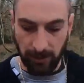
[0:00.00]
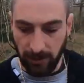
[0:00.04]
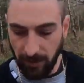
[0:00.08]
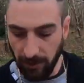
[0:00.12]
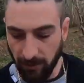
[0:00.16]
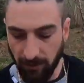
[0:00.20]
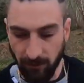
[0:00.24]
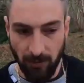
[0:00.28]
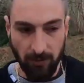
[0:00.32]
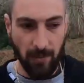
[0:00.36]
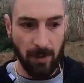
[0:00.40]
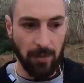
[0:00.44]

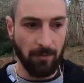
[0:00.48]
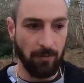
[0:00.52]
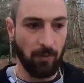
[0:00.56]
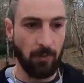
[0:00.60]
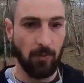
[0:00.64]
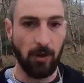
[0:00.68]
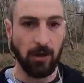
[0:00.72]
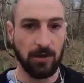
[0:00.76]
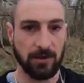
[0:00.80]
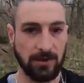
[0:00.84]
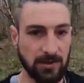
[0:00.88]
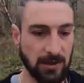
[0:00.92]
Again, remember
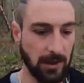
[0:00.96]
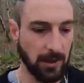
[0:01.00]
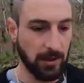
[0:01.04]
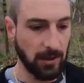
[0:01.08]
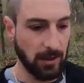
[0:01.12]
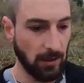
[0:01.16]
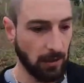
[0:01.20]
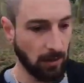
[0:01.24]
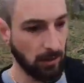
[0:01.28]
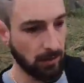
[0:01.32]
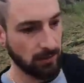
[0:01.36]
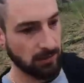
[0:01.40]
what I
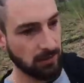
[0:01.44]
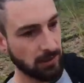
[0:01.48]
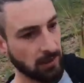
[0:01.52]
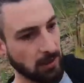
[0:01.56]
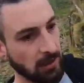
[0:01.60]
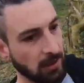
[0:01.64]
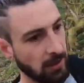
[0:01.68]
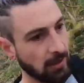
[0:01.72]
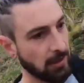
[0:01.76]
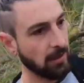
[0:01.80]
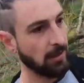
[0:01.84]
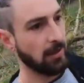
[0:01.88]
said, guys.
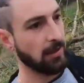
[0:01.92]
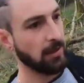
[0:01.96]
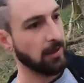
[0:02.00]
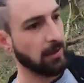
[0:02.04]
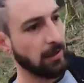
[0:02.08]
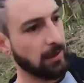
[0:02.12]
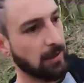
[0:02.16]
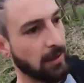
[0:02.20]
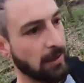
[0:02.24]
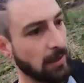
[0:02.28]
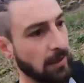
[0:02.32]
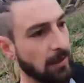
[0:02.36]

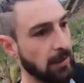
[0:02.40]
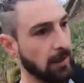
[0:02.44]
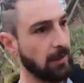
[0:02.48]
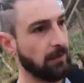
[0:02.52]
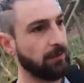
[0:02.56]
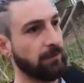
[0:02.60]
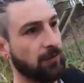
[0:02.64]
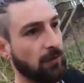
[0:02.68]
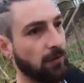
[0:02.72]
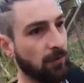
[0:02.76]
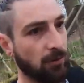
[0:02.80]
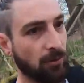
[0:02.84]

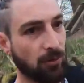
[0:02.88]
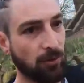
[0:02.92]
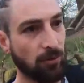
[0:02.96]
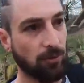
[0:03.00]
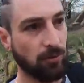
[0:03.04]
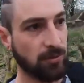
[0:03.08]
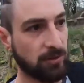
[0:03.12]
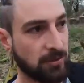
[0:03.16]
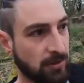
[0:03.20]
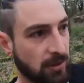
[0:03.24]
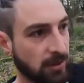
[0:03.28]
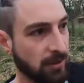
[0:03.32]
If
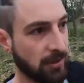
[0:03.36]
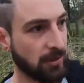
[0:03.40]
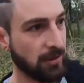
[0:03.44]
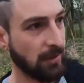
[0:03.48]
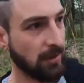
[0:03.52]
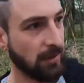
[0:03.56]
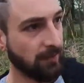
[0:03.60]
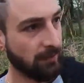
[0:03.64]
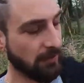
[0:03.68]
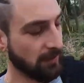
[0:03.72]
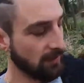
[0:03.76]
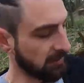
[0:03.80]
you're
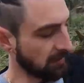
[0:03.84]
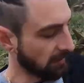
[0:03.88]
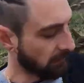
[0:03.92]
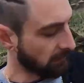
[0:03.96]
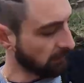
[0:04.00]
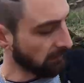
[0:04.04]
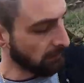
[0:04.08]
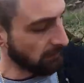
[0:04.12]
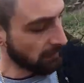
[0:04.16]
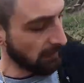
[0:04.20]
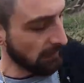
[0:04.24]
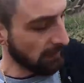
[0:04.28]
living
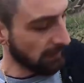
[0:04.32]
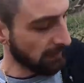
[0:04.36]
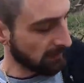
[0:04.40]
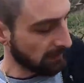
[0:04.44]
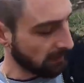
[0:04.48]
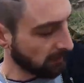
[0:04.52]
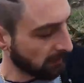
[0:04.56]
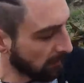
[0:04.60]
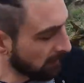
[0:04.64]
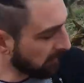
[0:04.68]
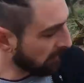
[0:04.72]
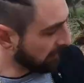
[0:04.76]
somewhere where
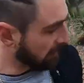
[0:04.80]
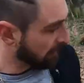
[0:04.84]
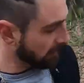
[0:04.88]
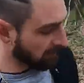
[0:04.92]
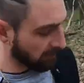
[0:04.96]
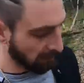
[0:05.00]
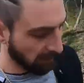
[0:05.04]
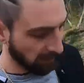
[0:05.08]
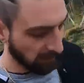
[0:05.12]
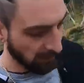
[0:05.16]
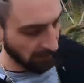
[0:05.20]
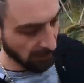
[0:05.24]
there's likely
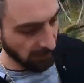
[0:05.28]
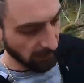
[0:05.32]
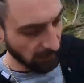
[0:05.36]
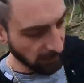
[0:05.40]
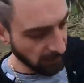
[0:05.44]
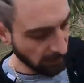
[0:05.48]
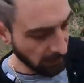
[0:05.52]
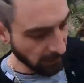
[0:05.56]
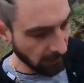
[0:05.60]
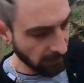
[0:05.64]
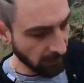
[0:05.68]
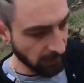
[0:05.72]
to be
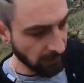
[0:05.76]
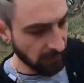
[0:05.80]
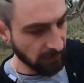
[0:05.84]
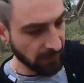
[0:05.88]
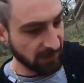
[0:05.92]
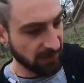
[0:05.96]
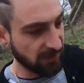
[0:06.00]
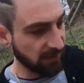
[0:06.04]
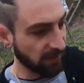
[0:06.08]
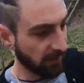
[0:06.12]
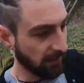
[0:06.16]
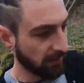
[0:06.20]

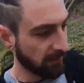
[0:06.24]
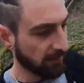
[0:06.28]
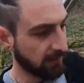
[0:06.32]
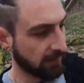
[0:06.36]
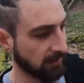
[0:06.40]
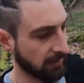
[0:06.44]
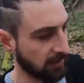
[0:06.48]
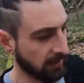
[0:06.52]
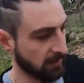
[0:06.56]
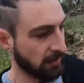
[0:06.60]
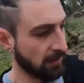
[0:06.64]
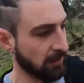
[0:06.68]

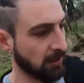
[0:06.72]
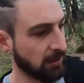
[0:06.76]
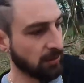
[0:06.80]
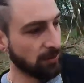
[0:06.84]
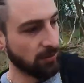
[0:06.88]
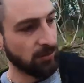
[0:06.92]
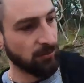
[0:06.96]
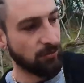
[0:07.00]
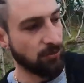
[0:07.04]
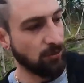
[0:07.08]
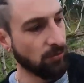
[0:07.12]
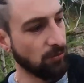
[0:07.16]
snakes,
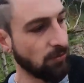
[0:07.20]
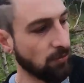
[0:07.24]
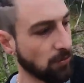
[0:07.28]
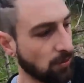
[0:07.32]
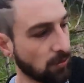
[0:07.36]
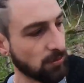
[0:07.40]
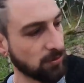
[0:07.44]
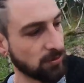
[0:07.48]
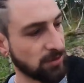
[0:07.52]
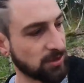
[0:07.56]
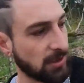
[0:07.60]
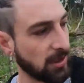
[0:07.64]
you do
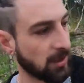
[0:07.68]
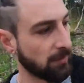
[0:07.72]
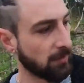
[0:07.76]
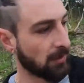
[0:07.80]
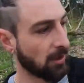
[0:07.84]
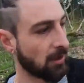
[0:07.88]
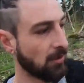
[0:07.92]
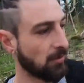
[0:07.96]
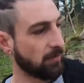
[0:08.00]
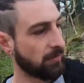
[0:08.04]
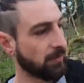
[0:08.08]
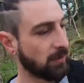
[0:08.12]
not step
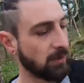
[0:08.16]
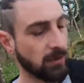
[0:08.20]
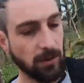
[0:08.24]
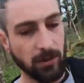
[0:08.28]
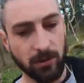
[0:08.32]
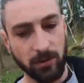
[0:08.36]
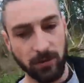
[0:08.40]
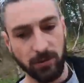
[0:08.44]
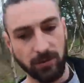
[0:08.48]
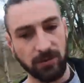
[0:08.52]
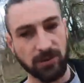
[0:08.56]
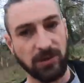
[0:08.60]
over the
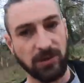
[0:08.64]
log, you